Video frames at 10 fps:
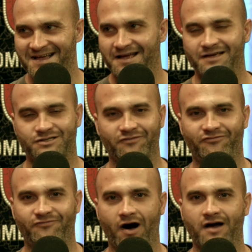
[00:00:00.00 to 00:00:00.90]
it's a
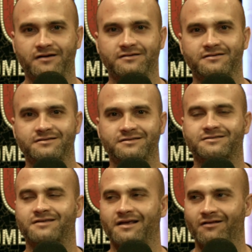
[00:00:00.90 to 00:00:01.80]
fun
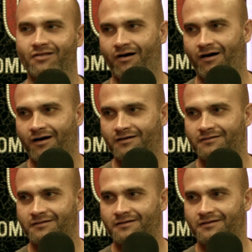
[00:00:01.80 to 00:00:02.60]
sing along,